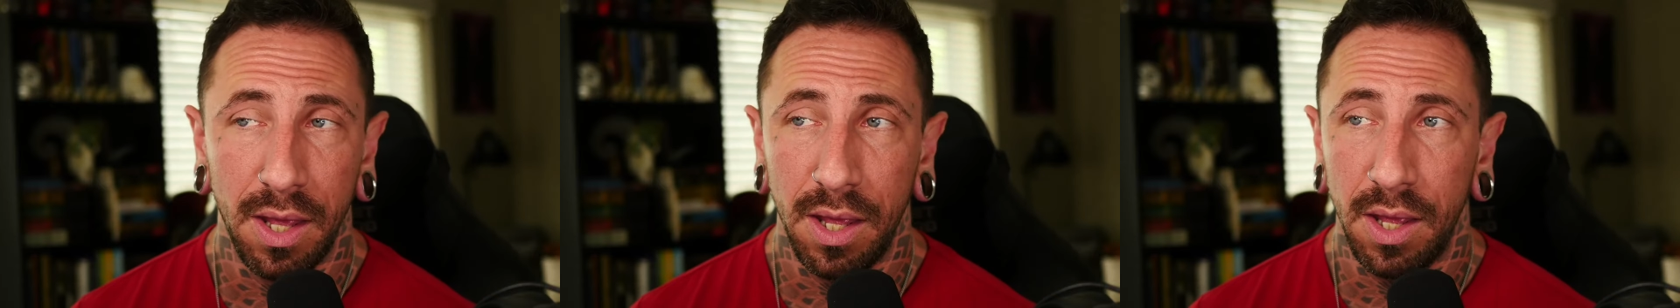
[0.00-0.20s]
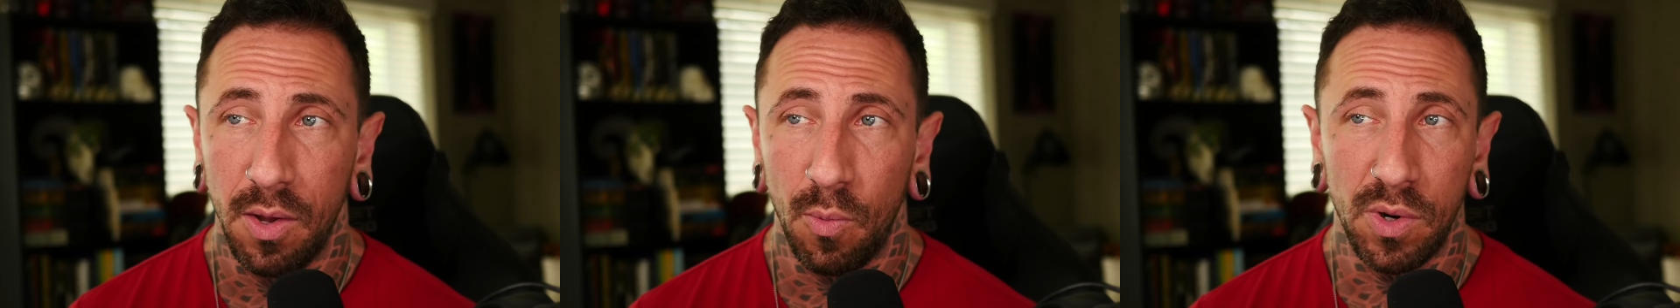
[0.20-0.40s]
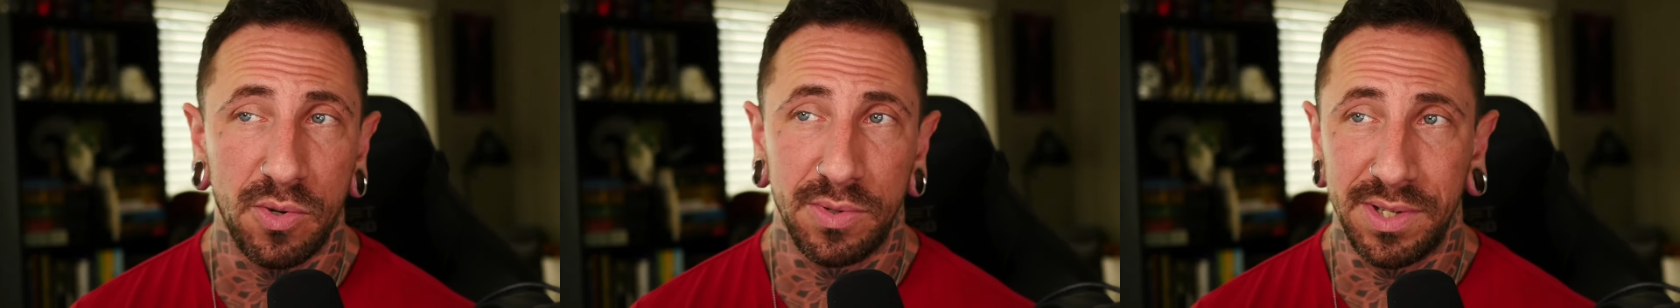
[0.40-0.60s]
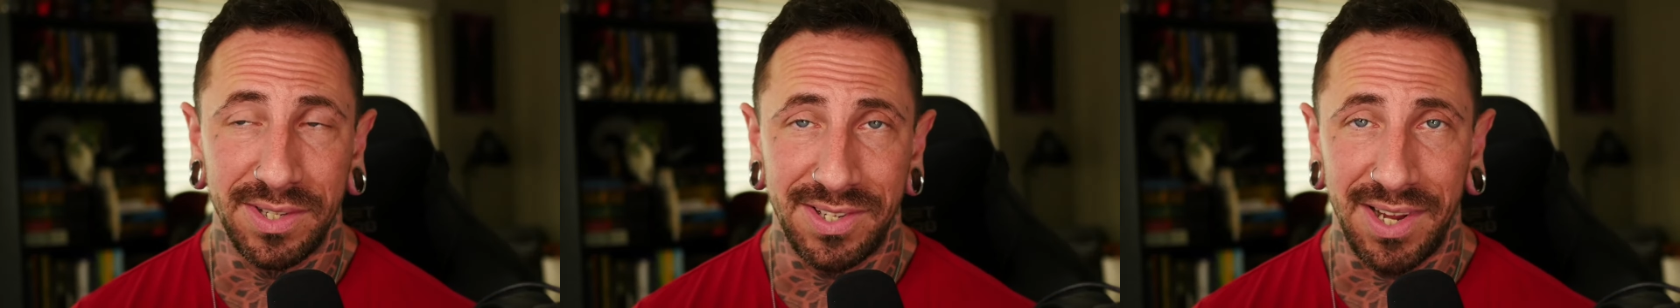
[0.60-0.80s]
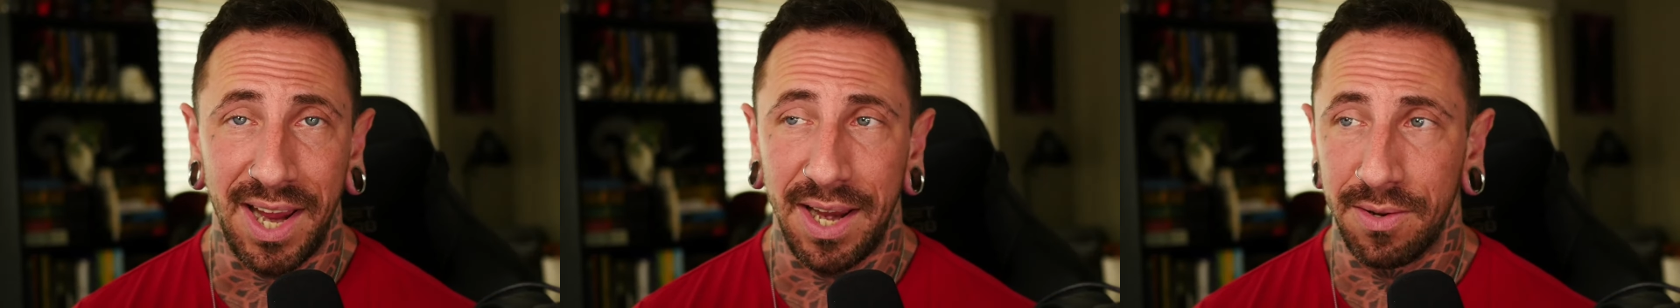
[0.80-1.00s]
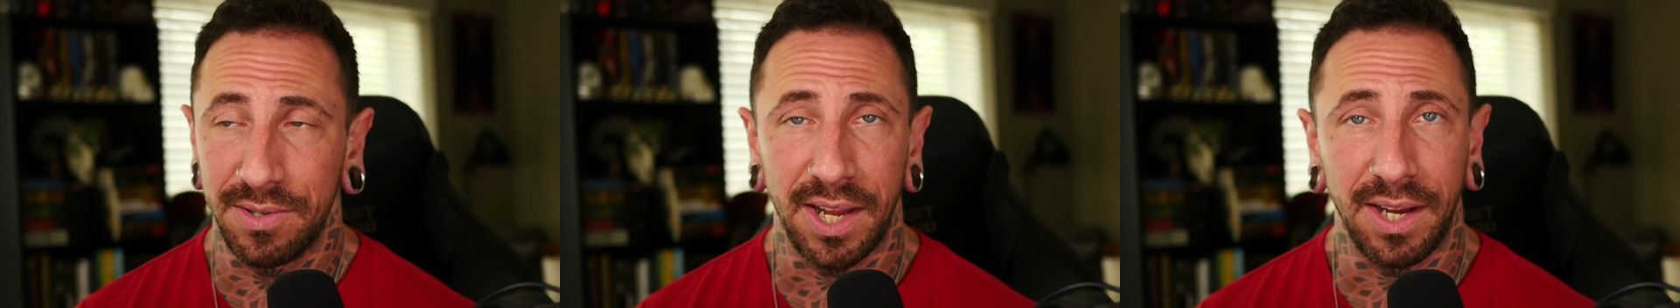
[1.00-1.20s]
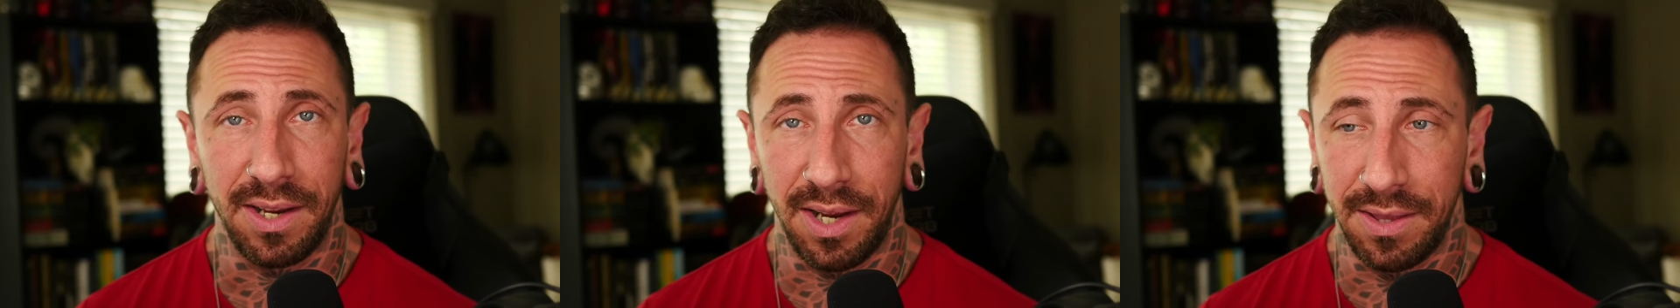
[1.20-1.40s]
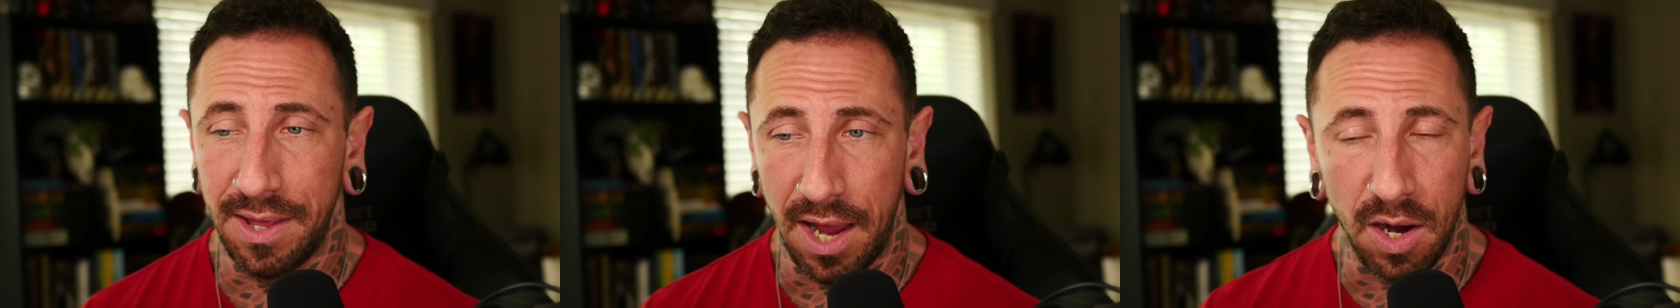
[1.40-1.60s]
which was insane. It was like
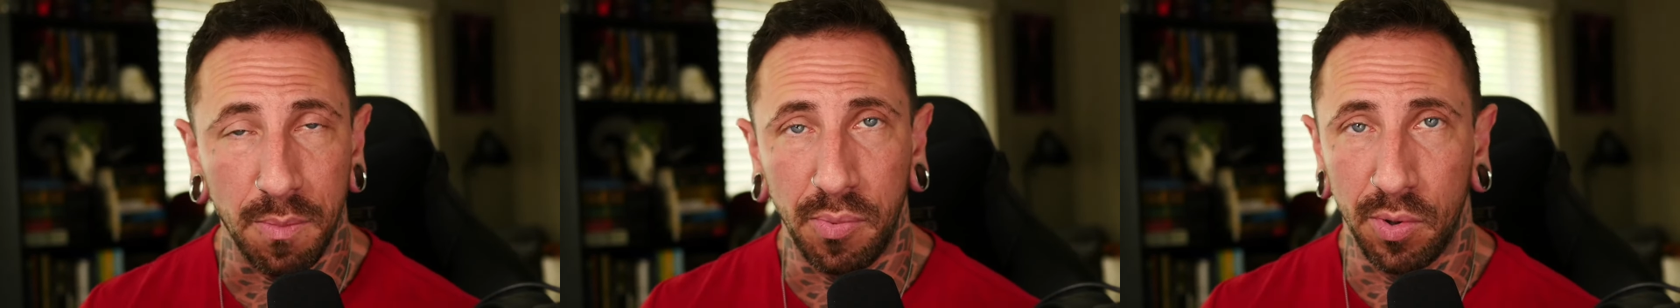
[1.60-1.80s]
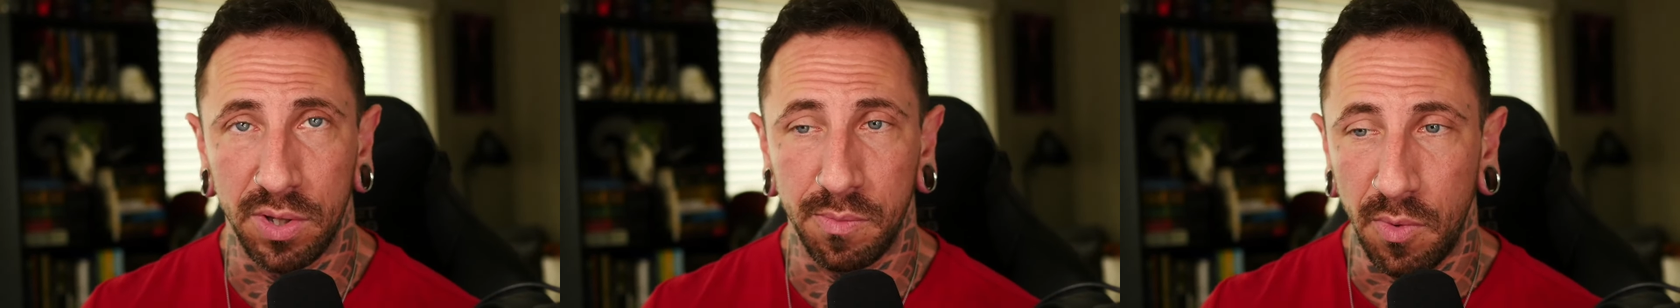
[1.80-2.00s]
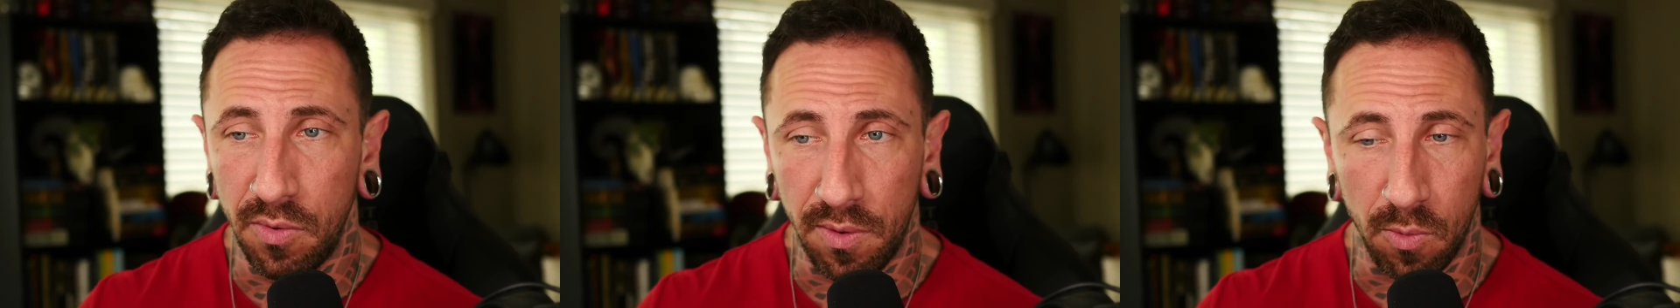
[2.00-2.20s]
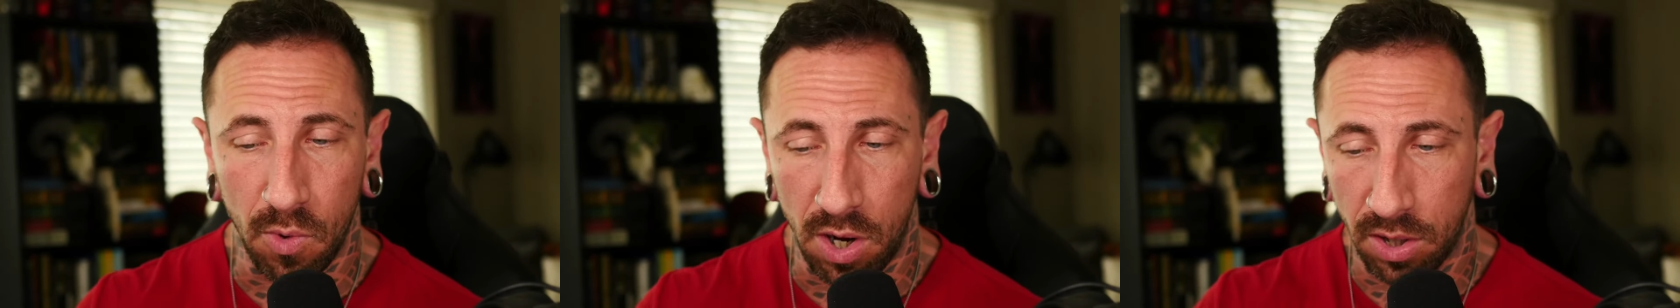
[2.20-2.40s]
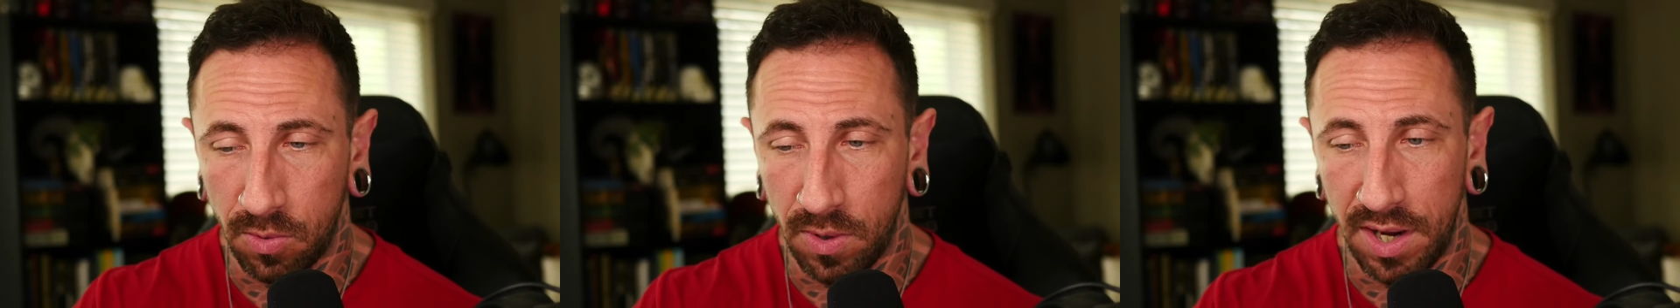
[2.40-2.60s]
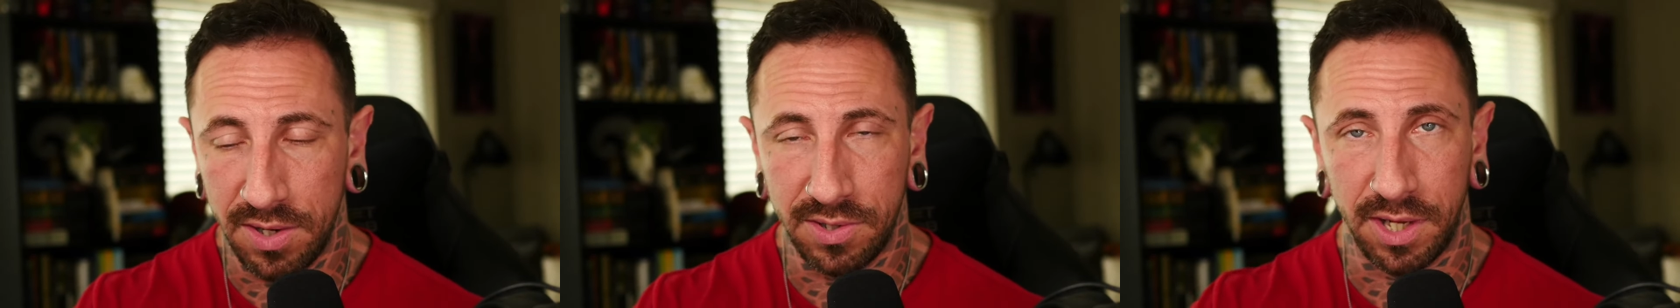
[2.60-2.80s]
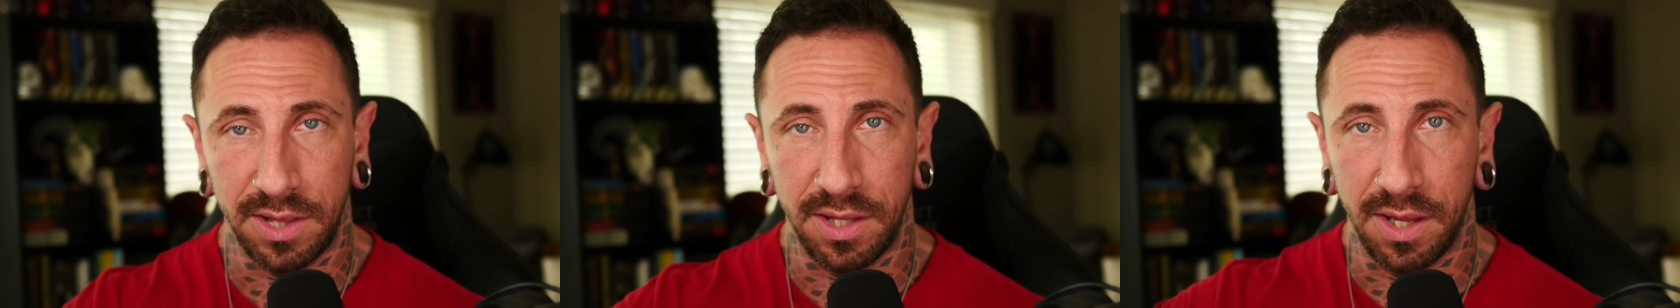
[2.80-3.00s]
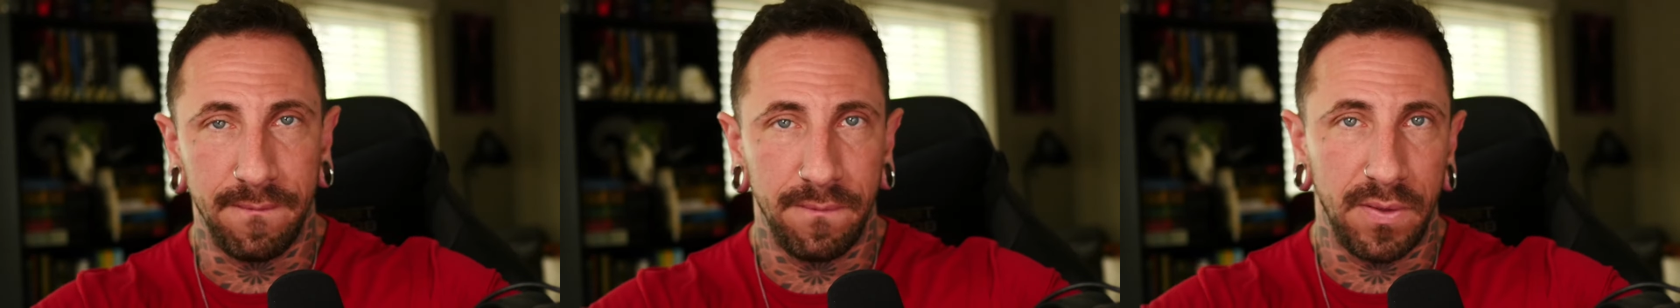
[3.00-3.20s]
in the airport, the moving walkways, like
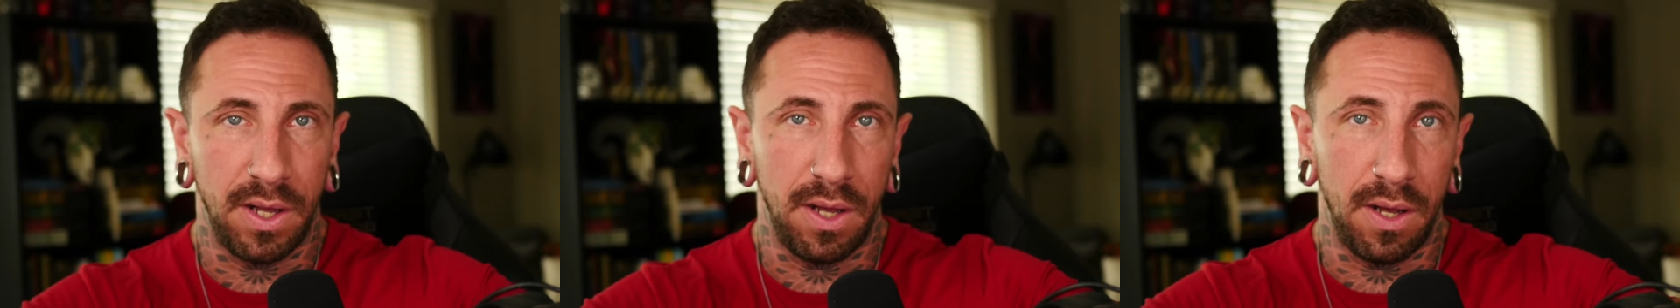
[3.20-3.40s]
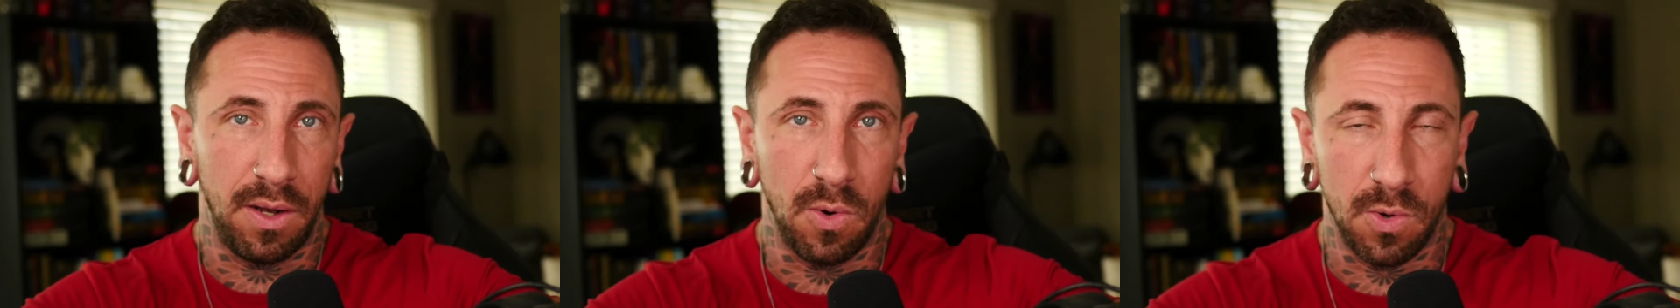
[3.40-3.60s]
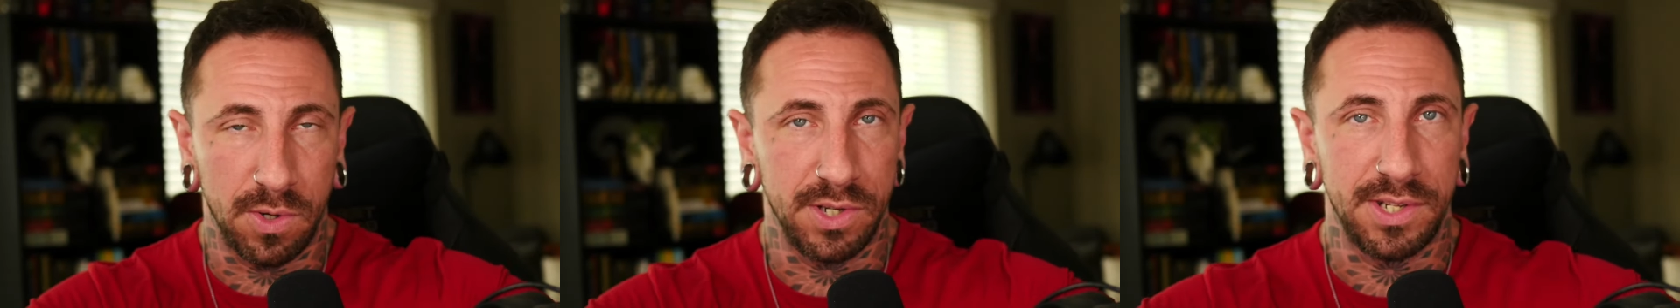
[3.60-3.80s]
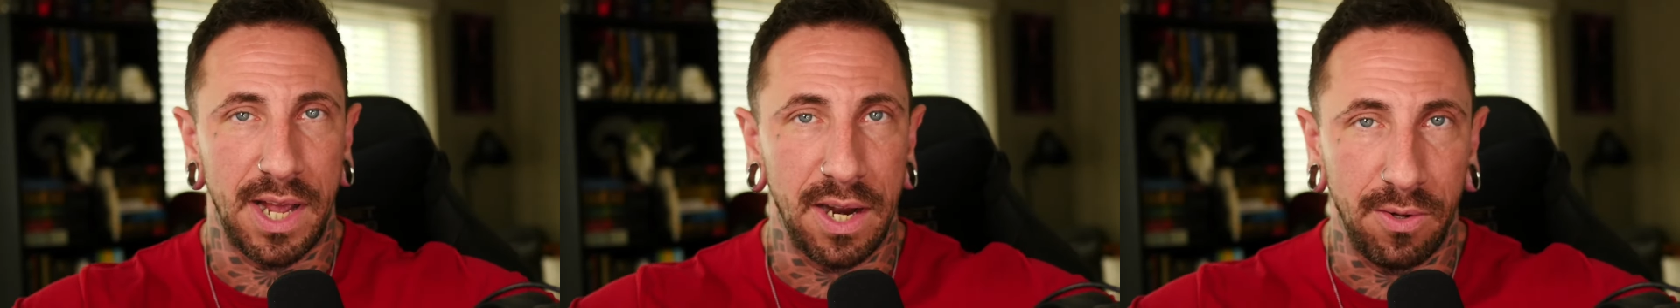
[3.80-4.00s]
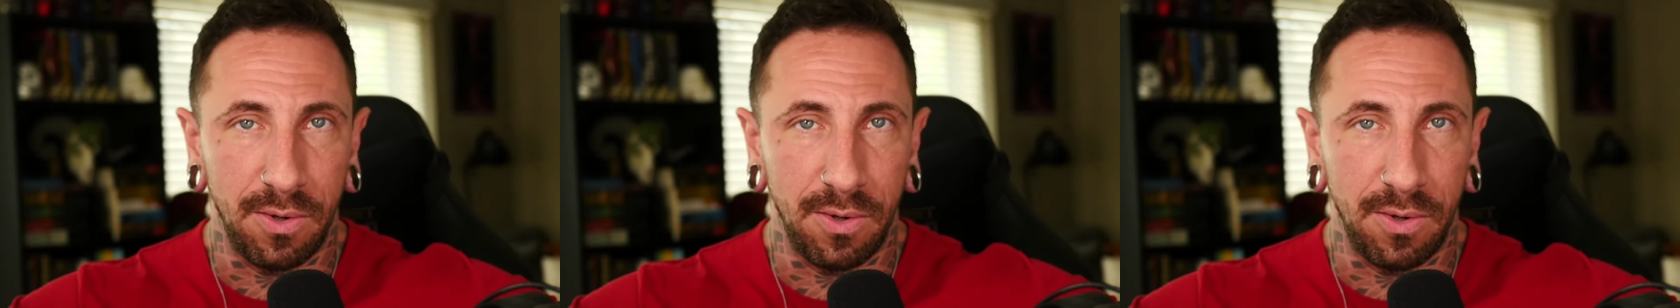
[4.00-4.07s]
the horizontal